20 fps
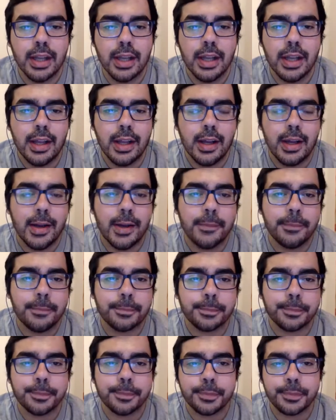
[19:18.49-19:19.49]
Um,
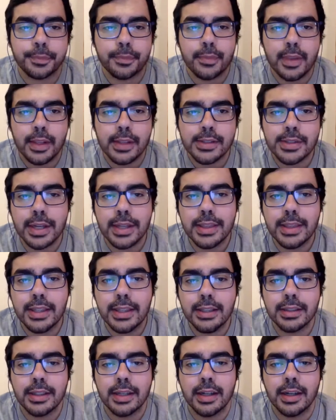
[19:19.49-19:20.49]
so I think
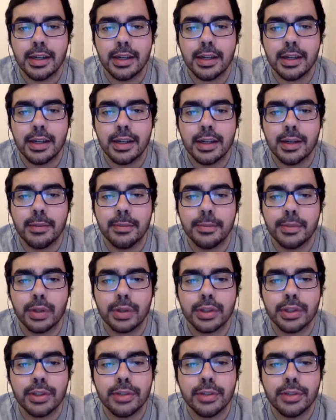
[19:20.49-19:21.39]
Dr.